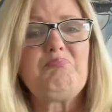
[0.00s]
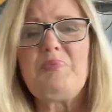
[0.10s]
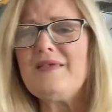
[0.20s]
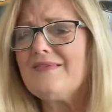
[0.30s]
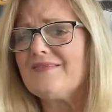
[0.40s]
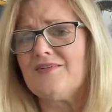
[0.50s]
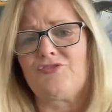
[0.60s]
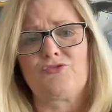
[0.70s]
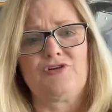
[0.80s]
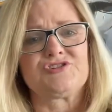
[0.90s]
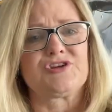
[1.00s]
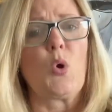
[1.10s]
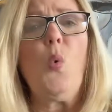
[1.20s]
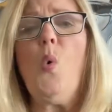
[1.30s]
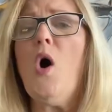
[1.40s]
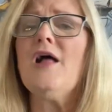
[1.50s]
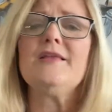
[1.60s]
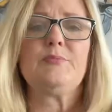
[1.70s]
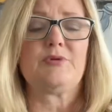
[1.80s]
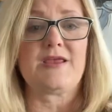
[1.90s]
business-crushing,
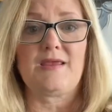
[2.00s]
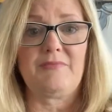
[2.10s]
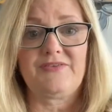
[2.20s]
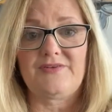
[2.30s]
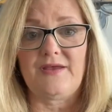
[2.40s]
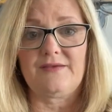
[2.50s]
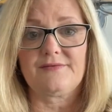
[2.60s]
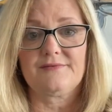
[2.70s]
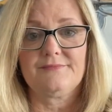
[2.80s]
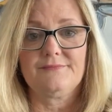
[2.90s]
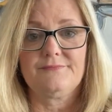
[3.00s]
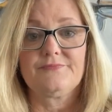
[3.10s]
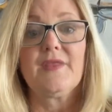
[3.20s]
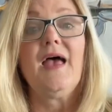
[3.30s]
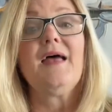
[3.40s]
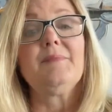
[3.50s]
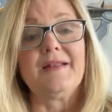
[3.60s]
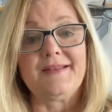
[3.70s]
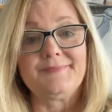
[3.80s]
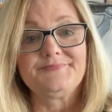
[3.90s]
wallet-breaking mistakes. Admit
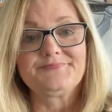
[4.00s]
it.